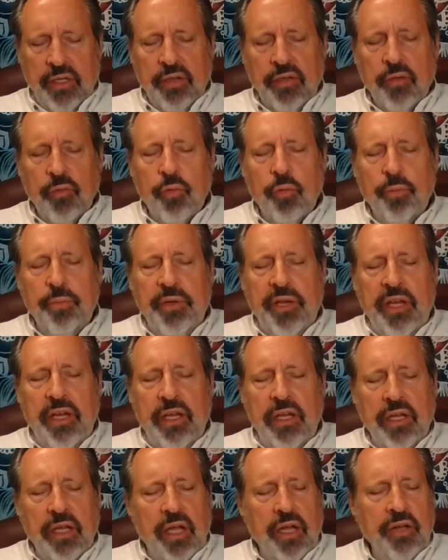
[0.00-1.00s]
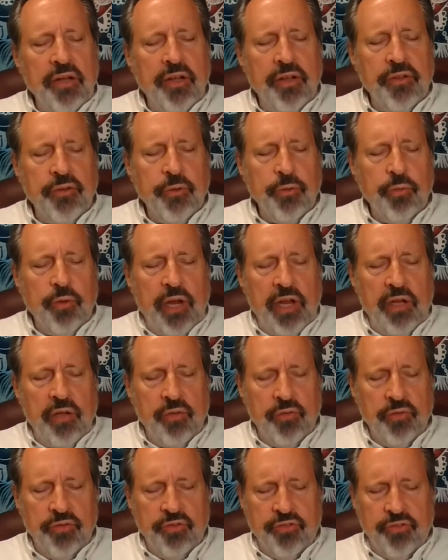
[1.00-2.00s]
there will be another
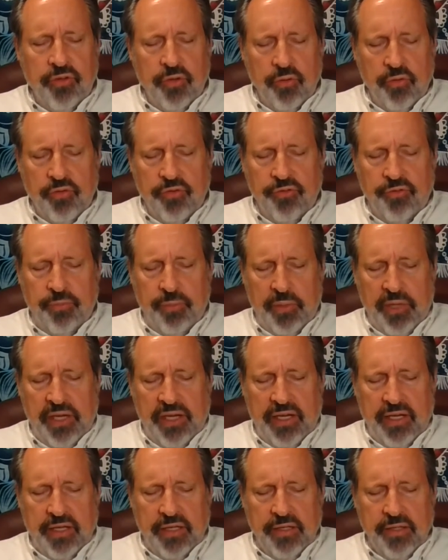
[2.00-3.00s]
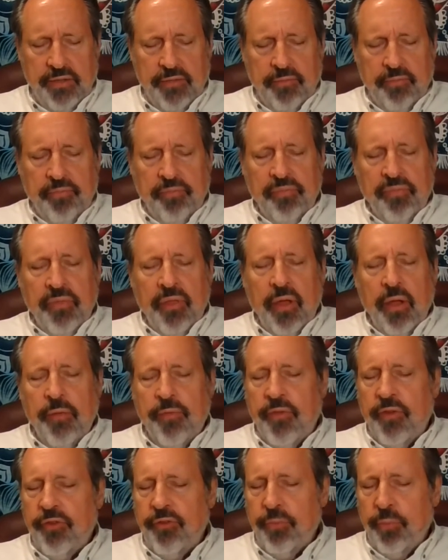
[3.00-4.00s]
round, so to speak, of
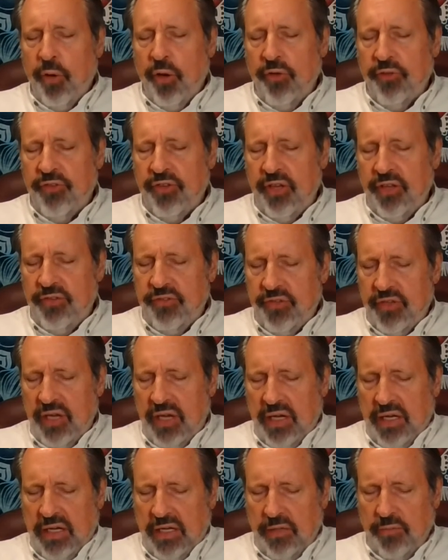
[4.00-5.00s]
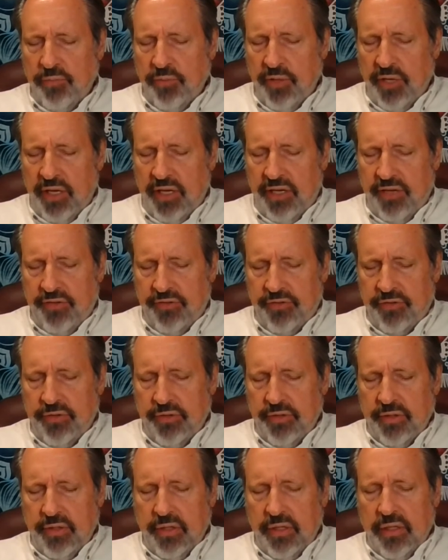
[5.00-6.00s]
this process taking place.
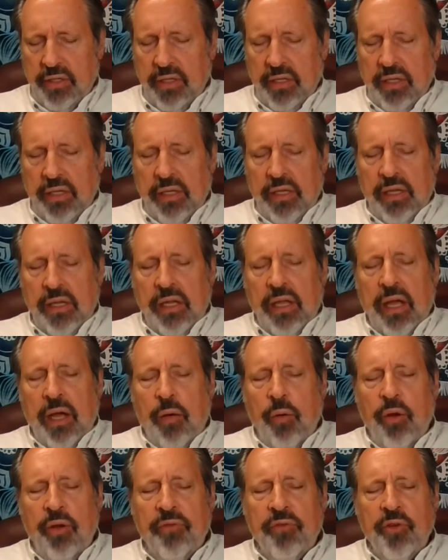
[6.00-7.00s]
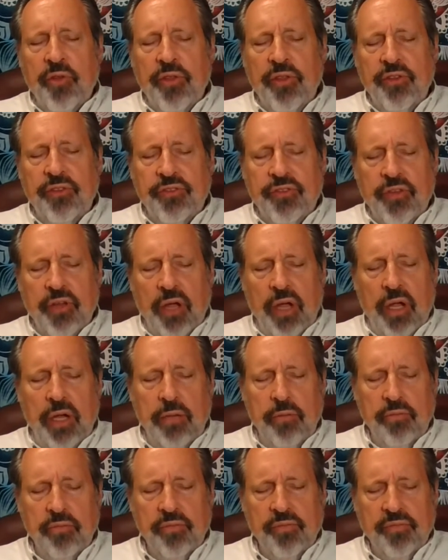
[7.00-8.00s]
However, this
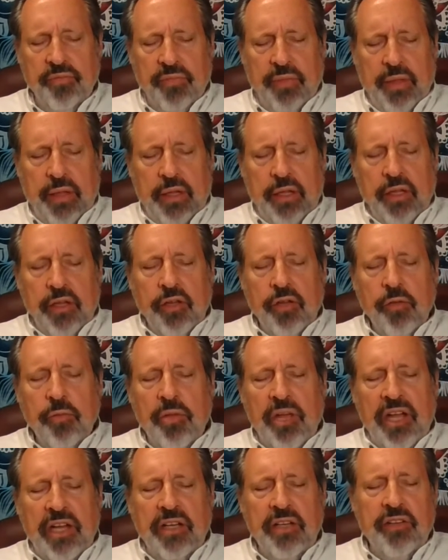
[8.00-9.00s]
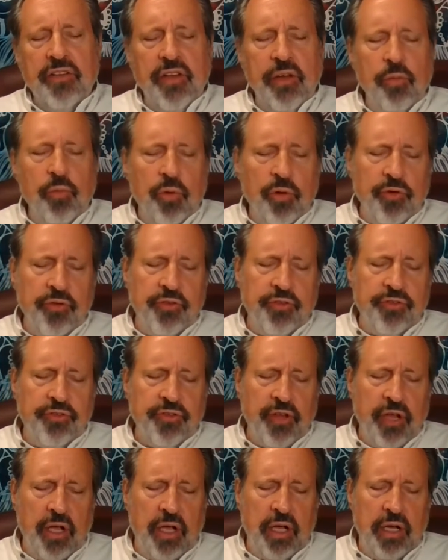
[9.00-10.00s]
time, humanity will
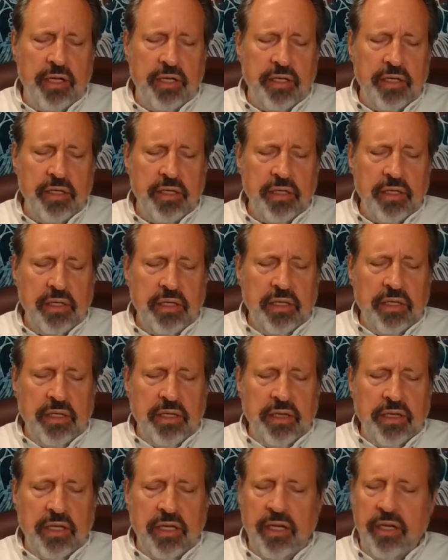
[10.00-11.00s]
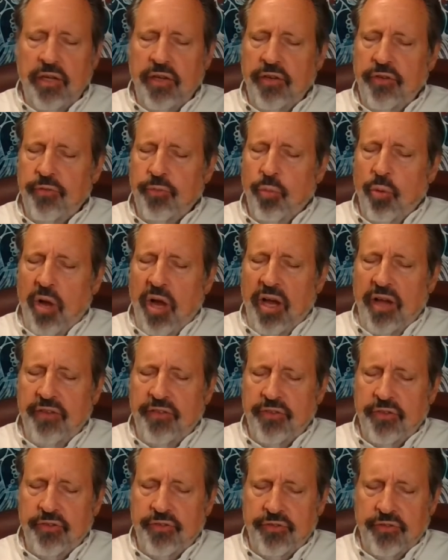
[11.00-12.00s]
decide that it is
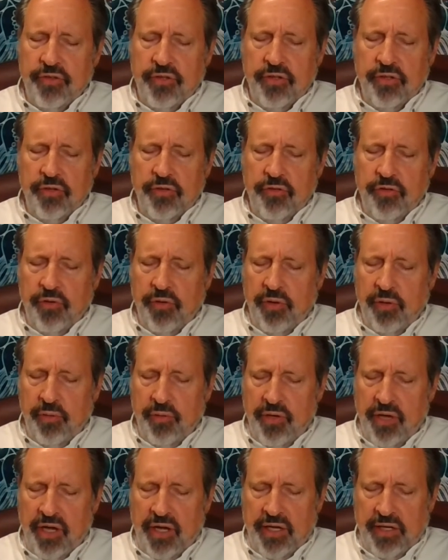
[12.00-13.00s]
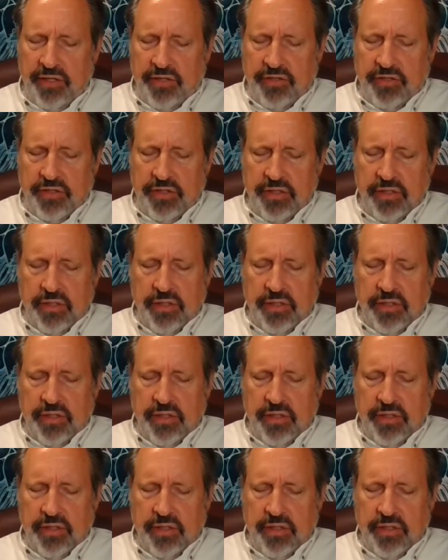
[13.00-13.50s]
wisest to unite.